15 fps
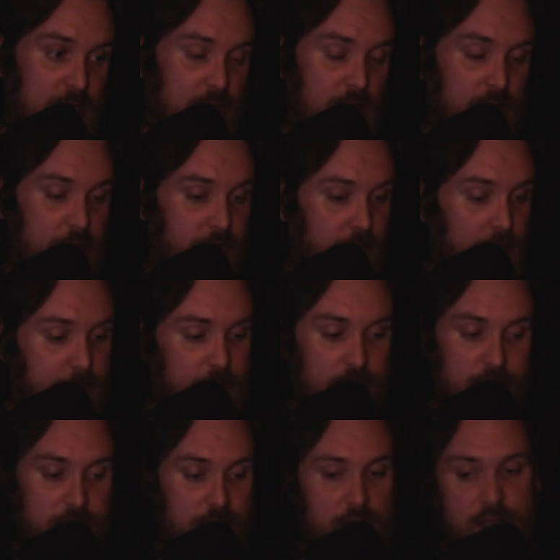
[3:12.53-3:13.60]
either I'm
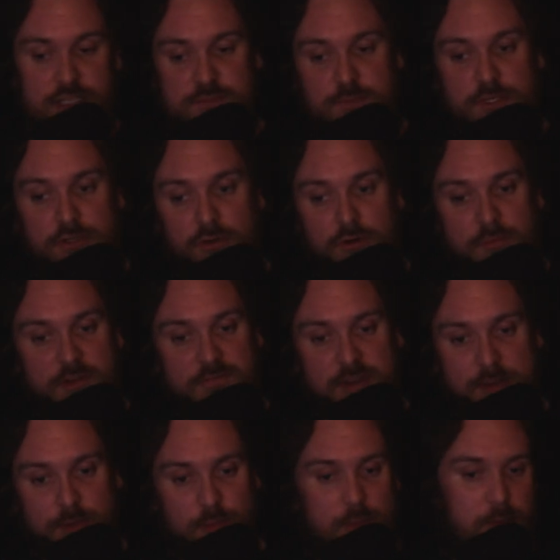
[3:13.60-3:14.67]
going to the hospital, or my
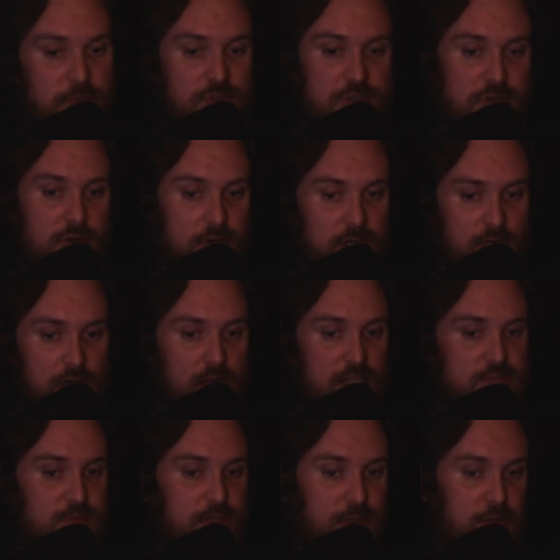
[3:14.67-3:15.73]
family members are going to the
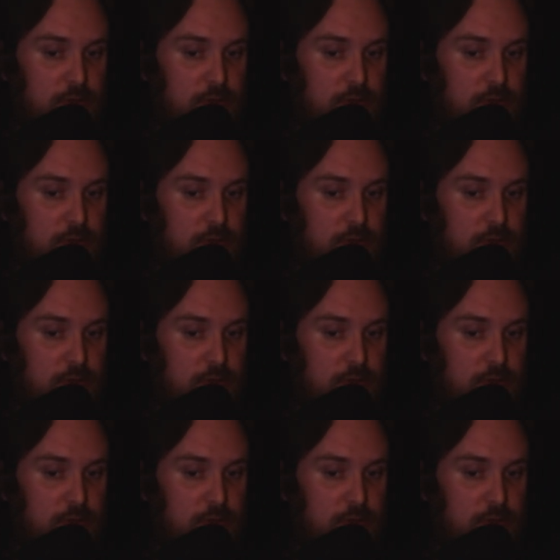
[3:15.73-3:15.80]
hospital,